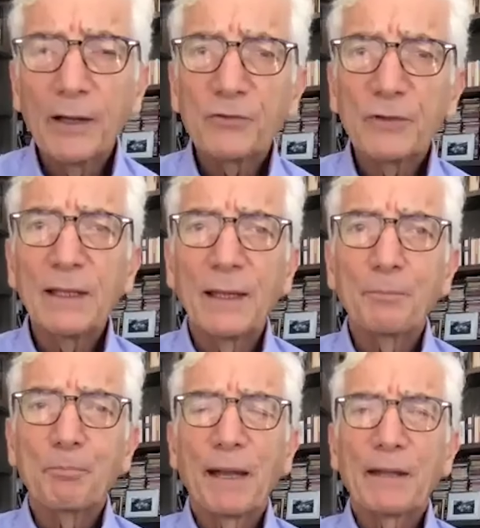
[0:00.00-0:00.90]
see
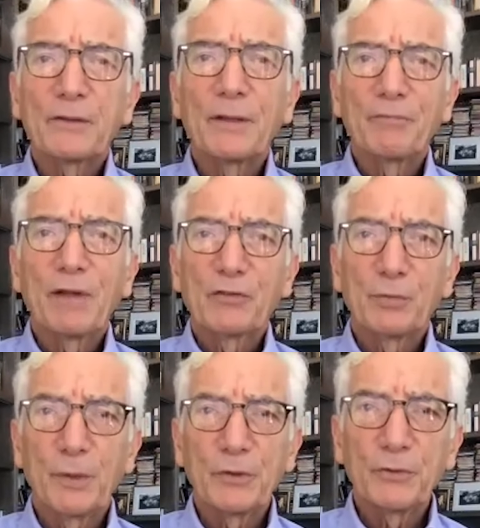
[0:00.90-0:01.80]
impact
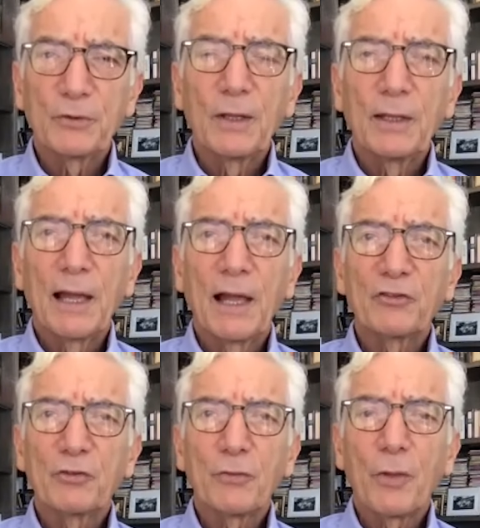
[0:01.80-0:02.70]
investment as
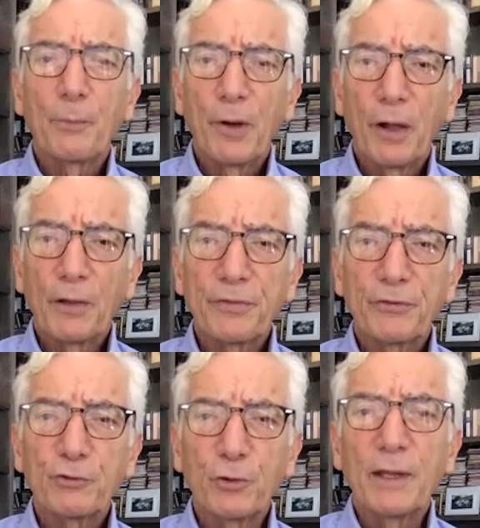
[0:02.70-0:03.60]
the path
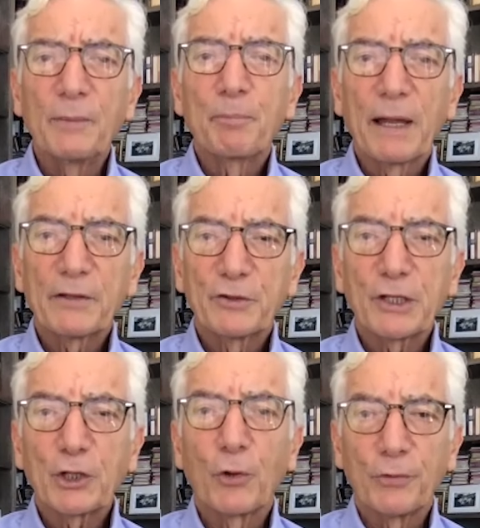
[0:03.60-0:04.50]
to impact
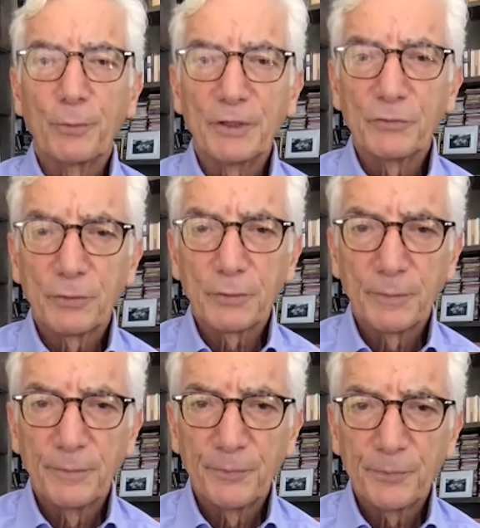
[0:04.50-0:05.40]
economies.
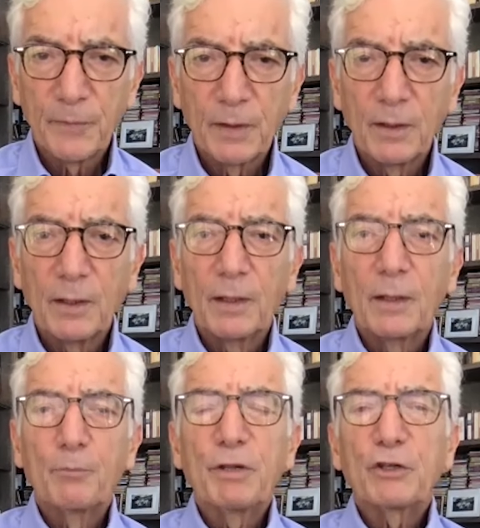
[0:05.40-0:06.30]

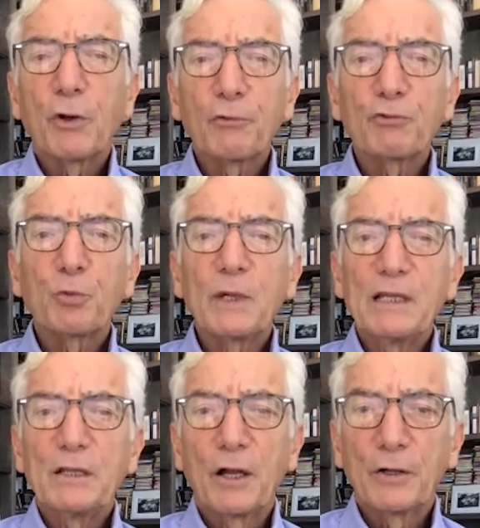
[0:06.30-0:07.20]
Because we
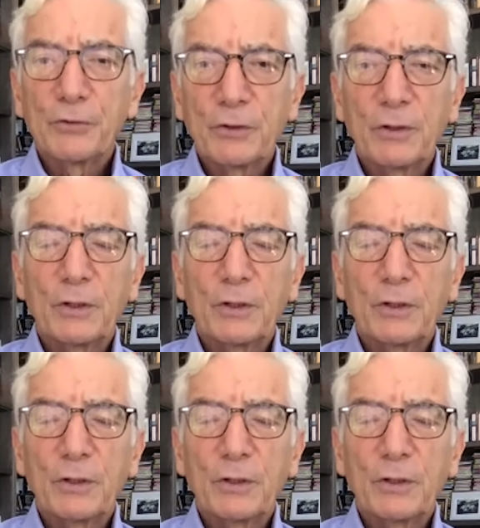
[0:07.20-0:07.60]
learn